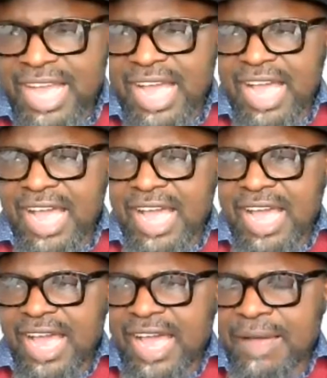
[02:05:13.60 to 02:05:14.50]

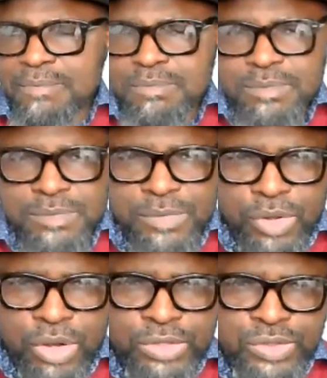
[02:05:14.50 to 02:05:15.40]
Uh,
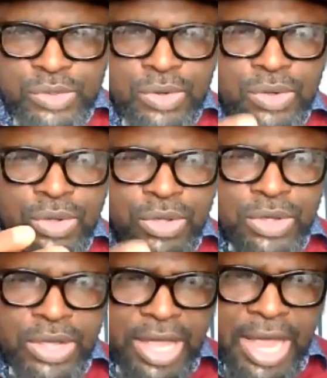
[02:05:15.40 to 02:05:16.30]
also,
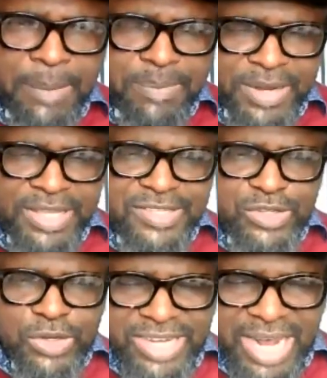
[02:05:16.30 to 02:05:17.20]
uh, please
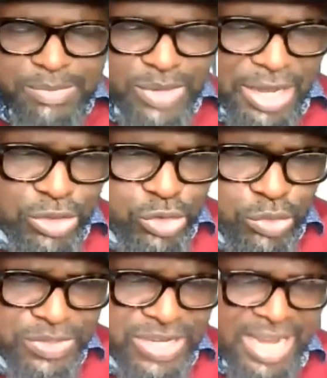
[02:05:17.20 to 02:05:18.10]
subscribe to our
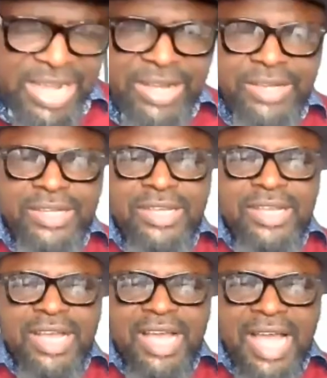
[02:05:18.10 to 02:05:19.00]
YouTube channel.
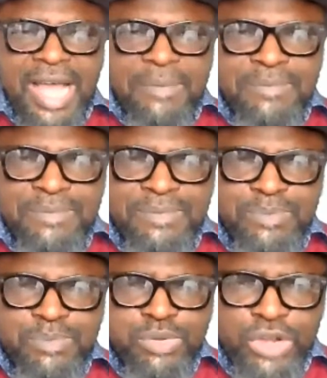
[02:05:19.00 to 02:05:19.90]

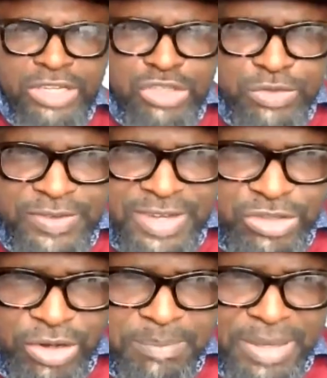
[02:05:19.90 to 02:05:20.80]
Um, put on the
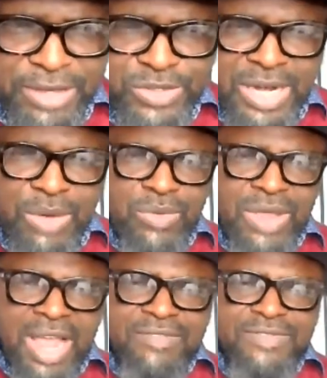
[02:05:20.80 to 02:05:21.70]
notification bell so that when
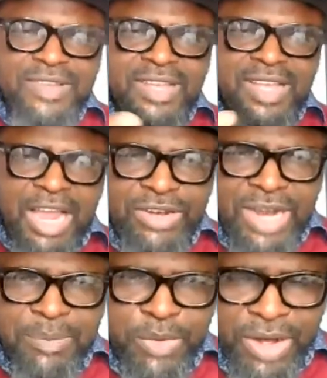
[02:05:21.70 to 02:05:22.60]
we have
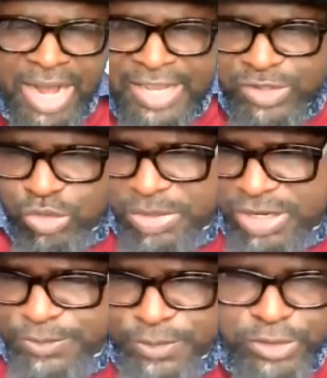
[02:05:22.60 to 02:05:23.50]
another broadcast, you'll be
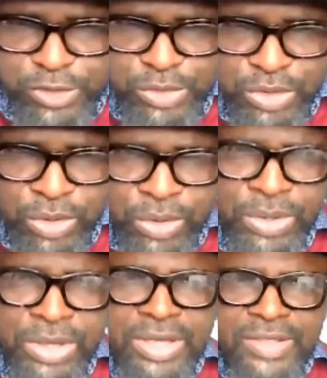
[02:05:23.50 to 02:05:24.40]
the first to
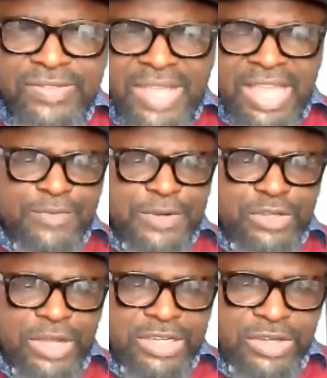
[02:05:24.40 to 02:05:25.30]
know. Thank you for
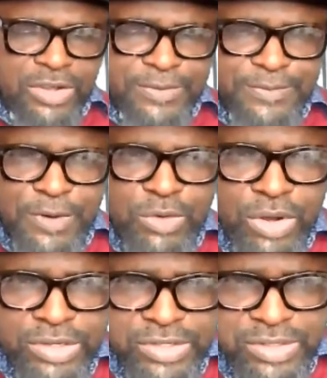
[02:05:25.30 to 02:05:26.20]
joining us.
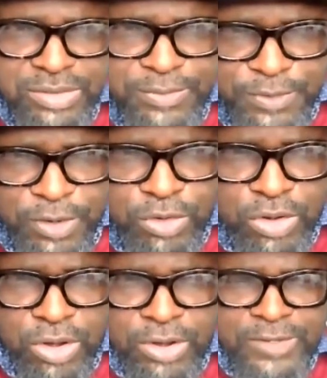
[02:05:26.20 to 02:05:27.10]
Follow us.
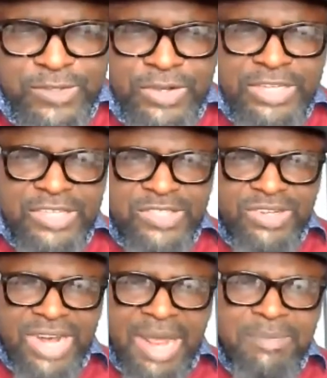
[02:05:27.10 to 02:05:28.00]
Follow us on
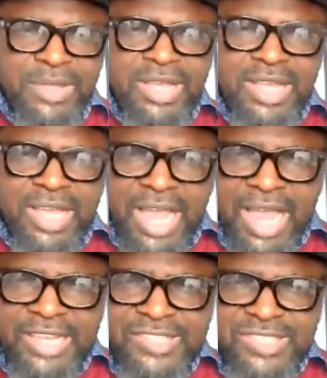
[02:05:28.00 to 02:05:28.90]
Instagram.
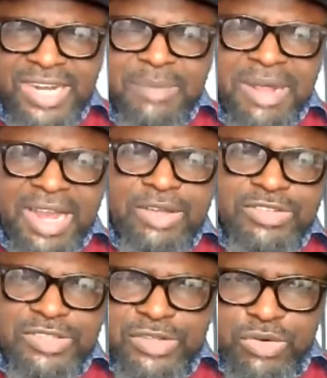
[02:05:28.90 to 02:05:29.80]
Our Instagram
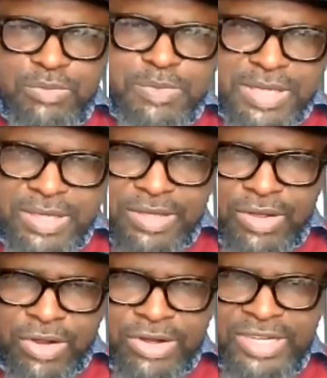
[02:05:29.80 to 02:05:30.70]
account is going to be
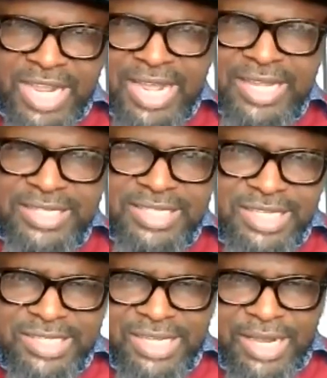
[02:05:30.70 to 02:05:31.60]
under
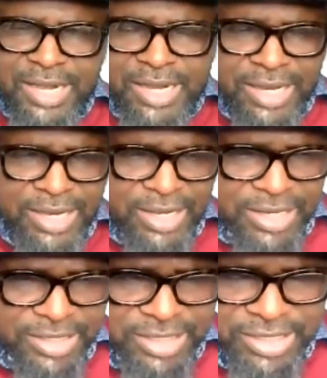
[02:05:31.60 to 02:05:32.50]
this uh,
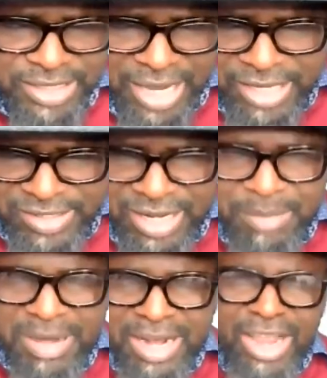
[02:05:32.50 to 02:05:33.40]
this our
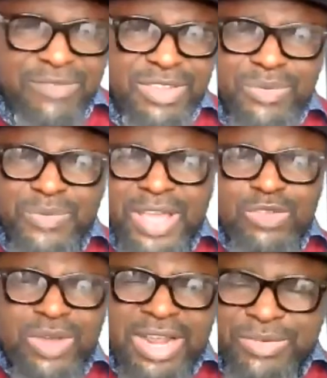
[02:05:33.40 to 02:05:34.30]
Instagram account. Every way
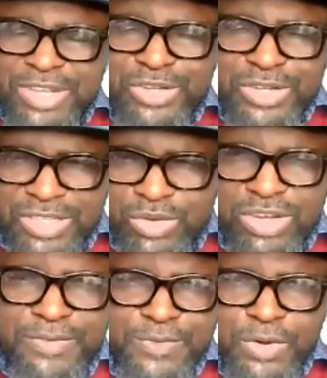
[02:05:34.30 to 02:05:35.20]
you can reach us,
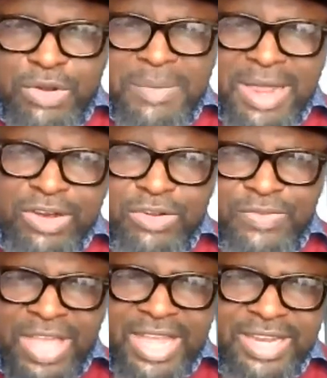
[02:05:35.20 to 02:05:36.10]
including phone number and all
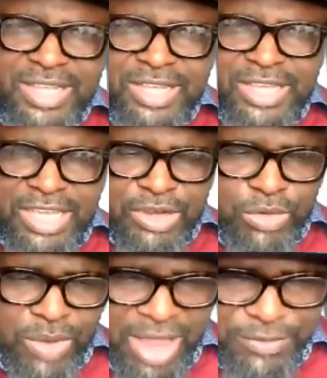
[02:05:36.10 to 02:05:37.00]
of that, you
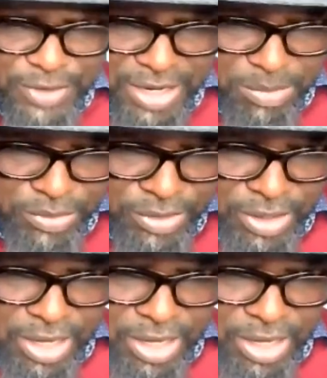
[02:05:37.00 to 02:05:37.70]
know, we are available.